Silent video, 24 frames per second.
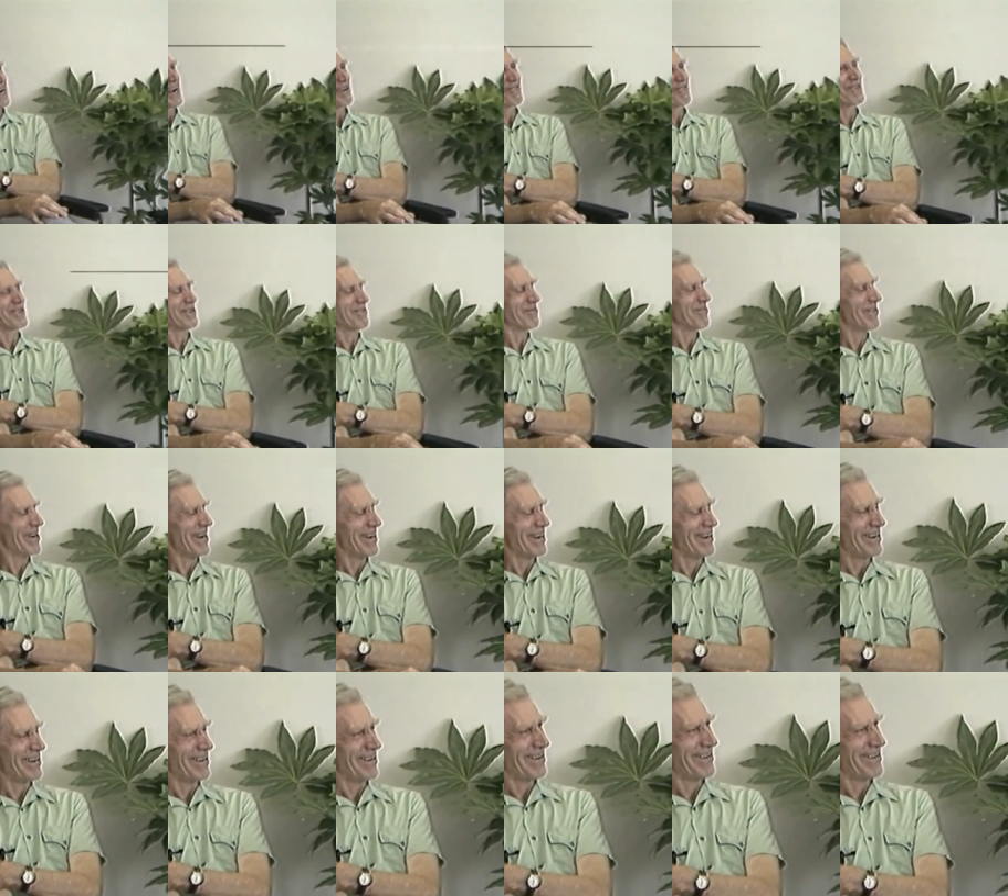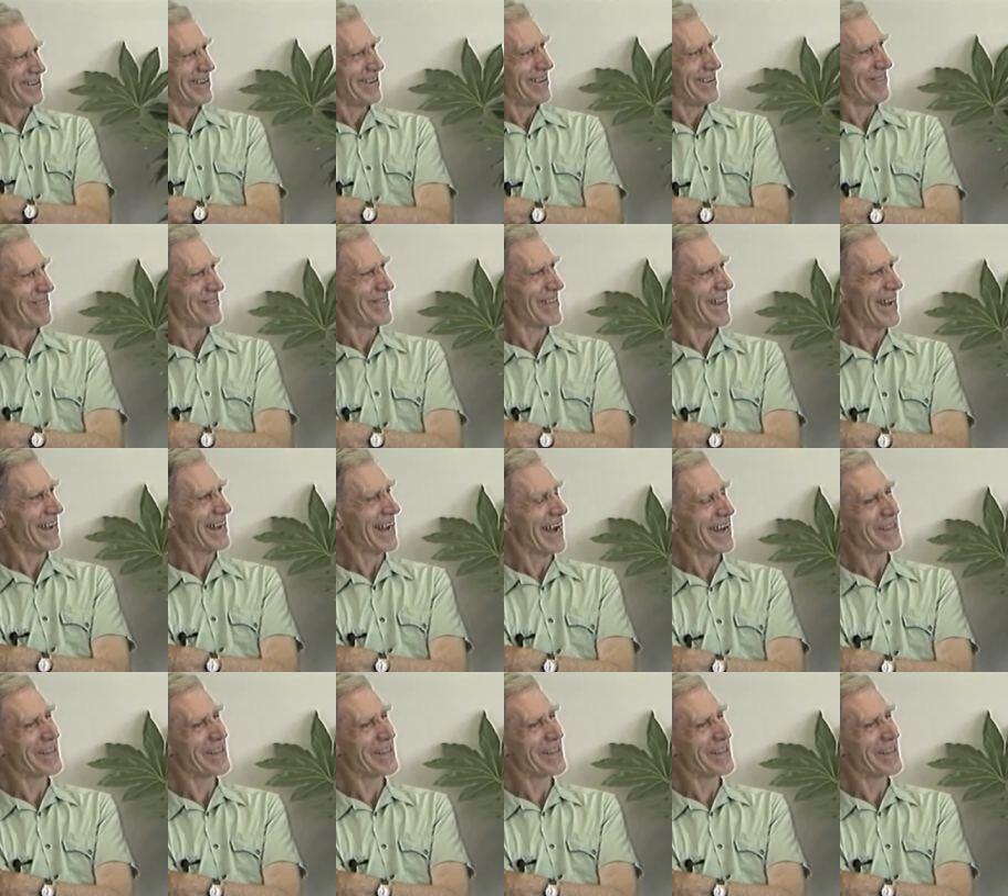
I was aware of that.